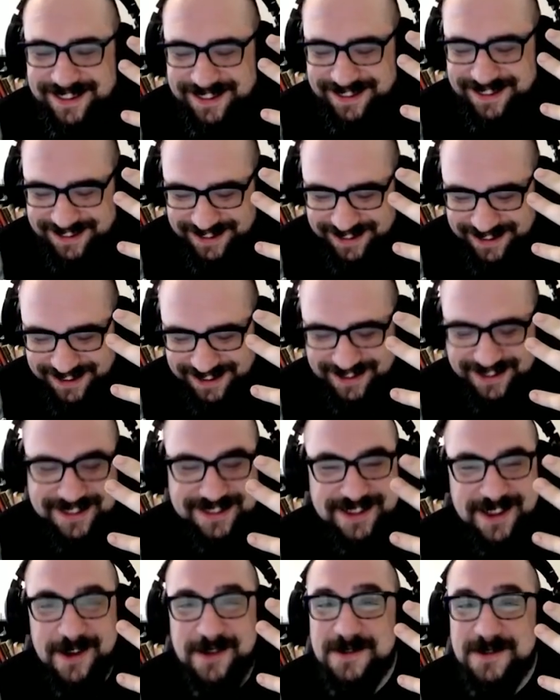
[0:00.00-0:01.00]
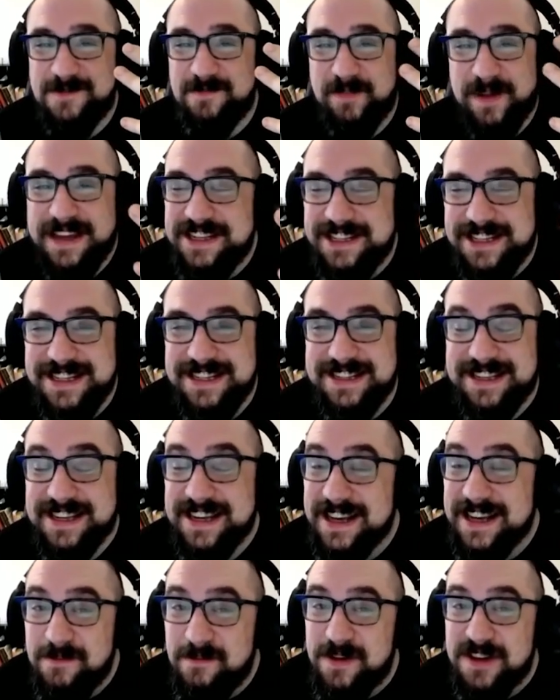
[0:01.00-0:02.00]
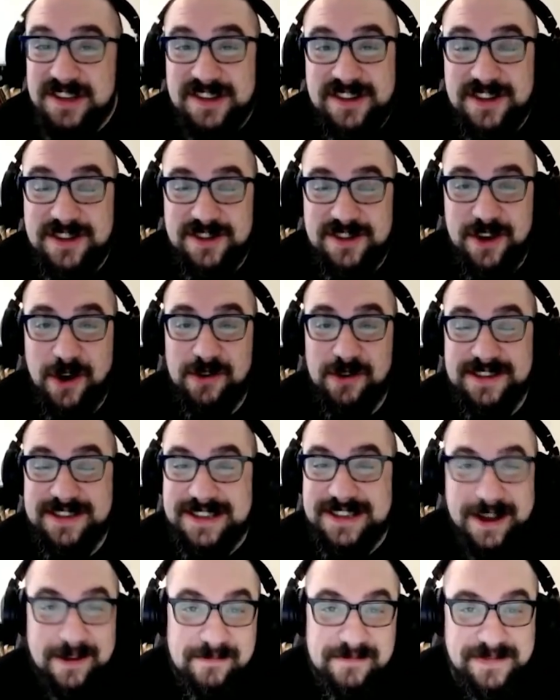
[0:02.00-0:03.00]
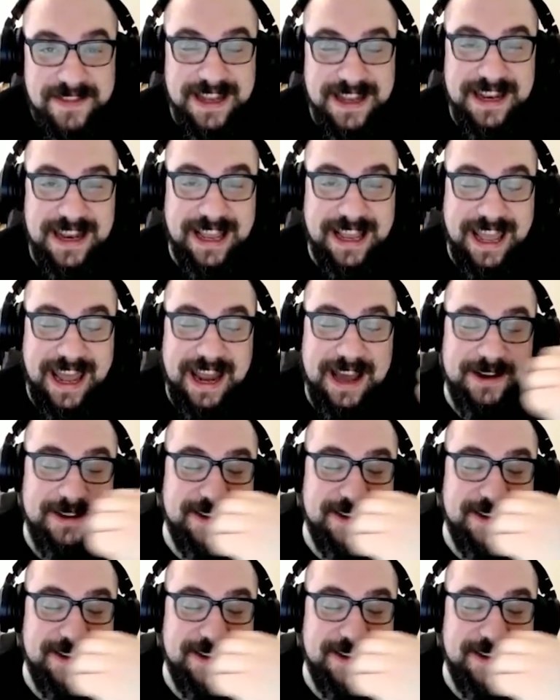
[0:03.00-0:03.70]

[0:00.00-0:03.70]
because those bitches must have sold something to get out.